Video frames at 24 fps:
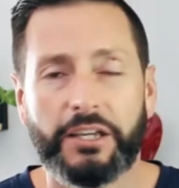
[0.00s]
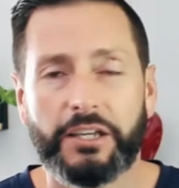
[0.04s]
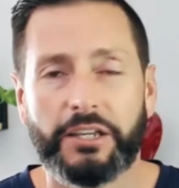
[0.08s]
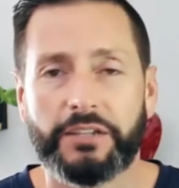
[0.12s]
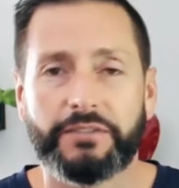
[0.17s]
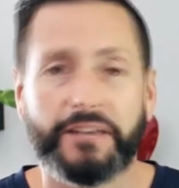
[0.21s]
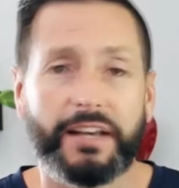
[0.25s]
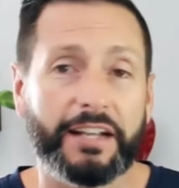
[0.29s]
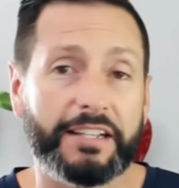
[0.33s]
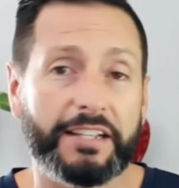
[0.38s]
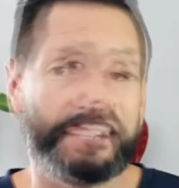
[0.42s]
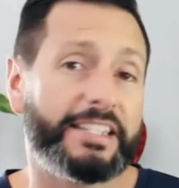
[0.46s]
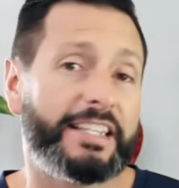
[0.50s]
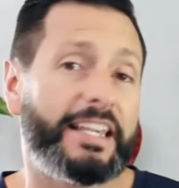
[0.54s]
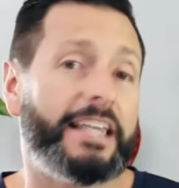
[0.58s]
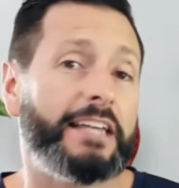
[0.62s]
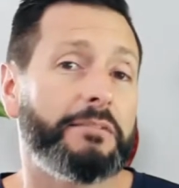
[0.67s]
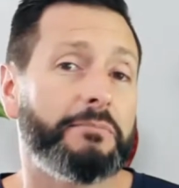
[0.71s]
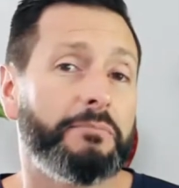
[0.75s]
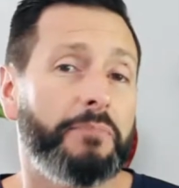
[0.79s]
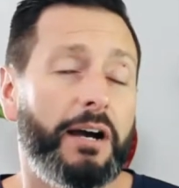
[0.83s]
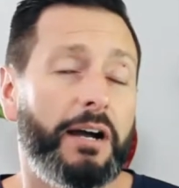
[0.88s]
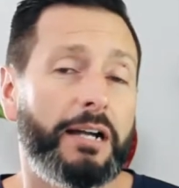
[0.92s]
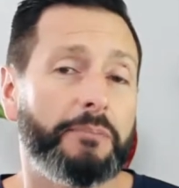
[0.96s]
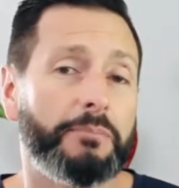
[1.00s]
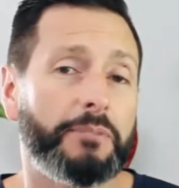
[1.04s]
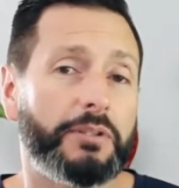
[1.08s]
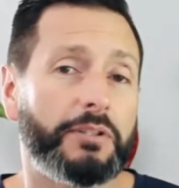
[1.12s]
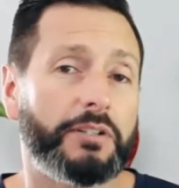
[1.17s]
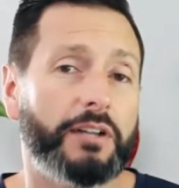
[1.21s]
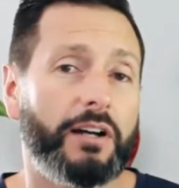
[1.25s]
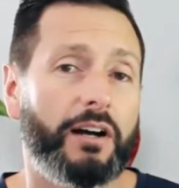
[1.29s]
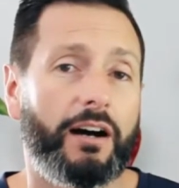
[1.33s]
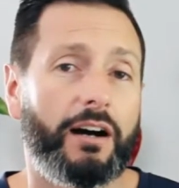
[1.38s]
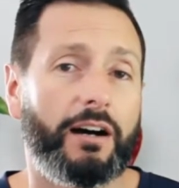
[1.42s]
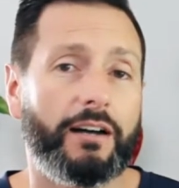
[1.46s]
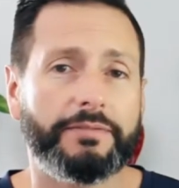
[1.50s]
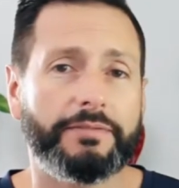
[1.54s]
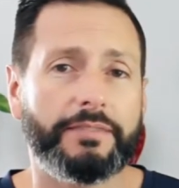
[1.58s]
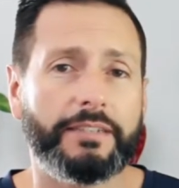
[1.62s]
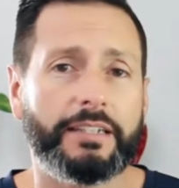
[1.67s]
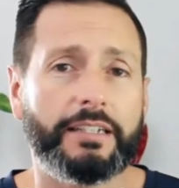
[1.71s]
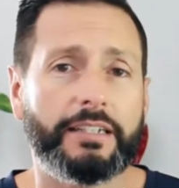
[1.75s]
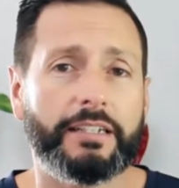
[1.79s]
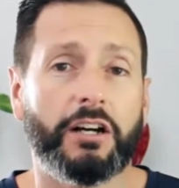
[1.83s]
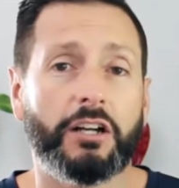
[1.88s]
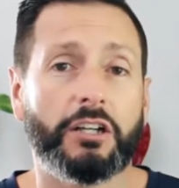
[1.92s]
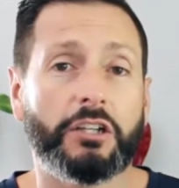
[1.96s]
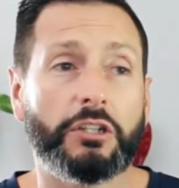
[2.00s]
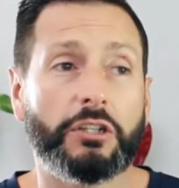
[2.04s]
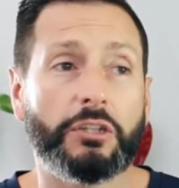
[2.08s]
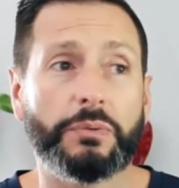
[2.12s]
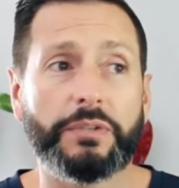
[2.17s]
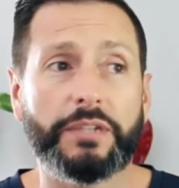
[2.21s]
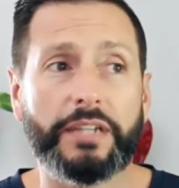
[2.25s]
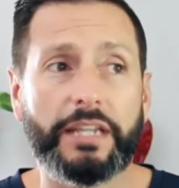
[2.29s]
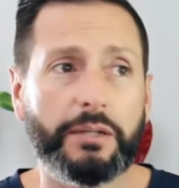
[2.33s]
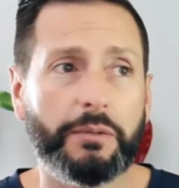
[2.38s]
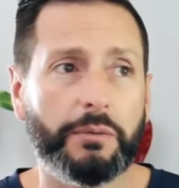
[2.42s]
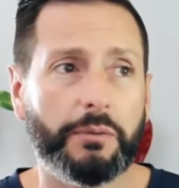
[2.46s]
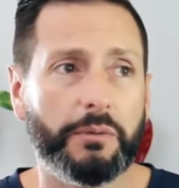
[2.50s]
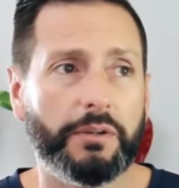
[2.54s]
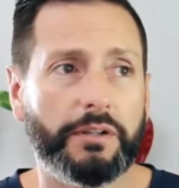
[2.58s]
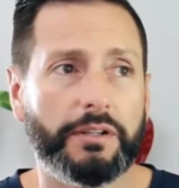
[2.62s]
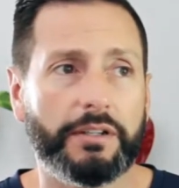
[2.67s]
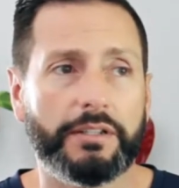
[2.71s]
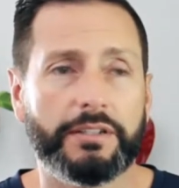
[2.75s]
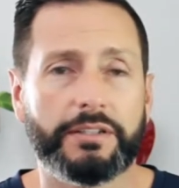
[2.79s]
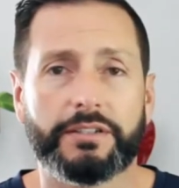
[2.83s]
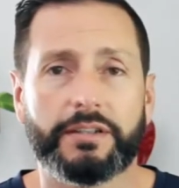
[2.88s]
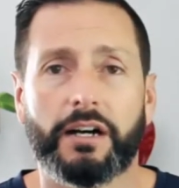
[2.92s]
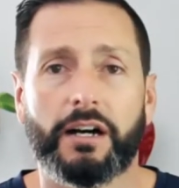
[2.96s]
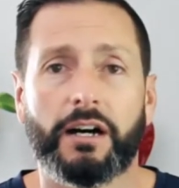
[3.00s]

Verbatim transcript: You've got Sandpiper Coffee. A unique one is